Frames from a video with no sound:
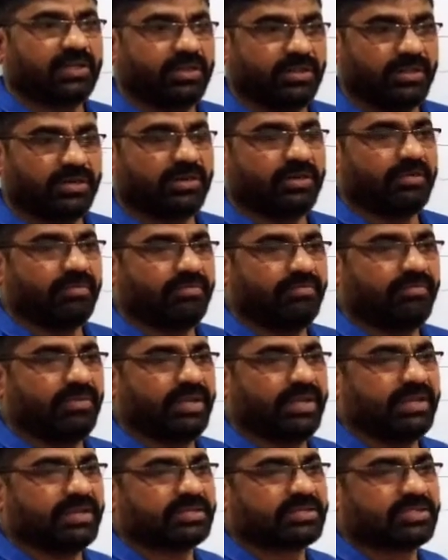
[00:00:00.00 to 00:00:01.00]
the
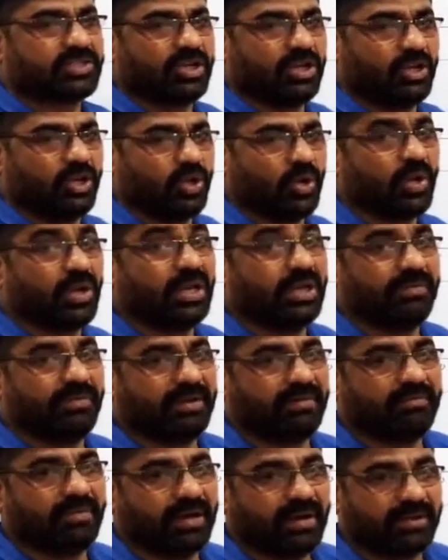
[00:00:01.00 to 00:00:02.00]
various
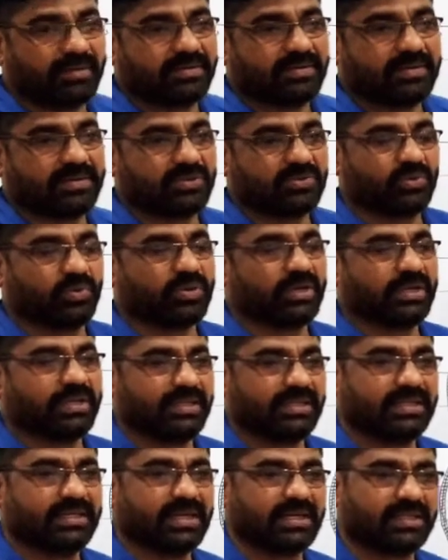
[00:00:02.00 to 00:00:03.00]
non-living viruses. Okay,
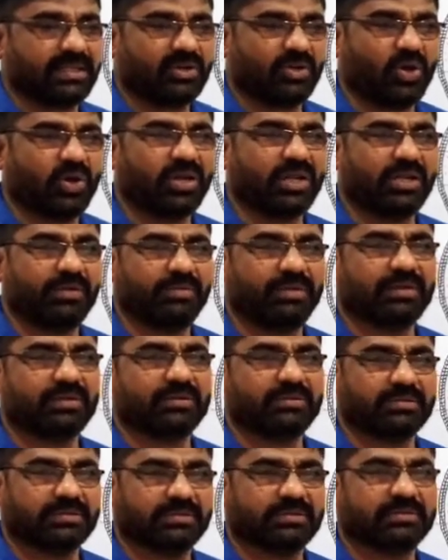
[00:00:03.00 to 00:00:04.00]
these are the
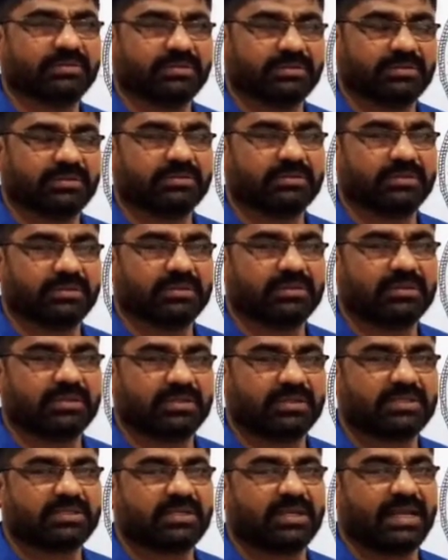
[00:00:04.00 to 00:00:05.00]
non-living
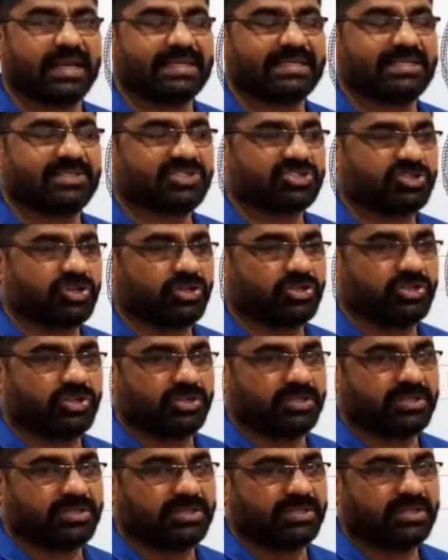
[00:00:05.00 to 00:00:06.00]
crystallized
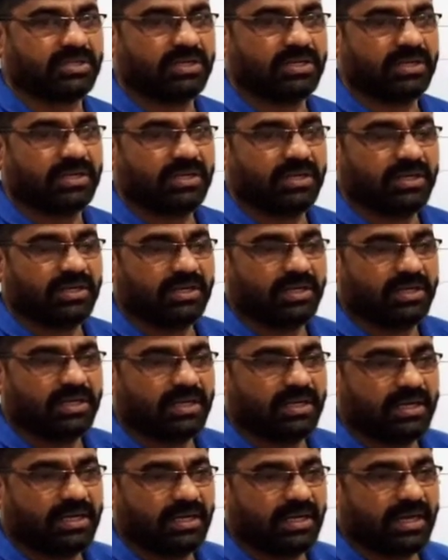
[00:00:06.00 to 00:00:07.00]
structures,
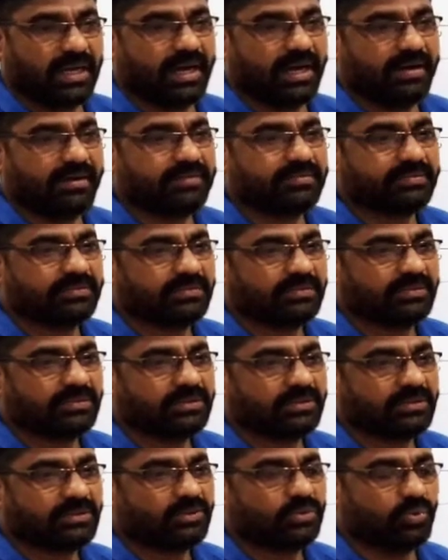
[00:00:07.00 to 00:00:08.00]
and
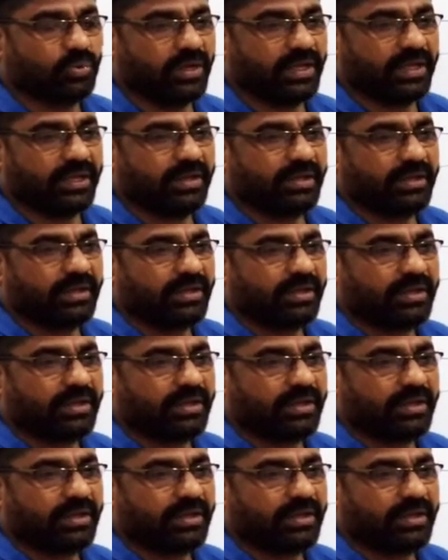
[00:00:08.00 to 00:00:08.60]
today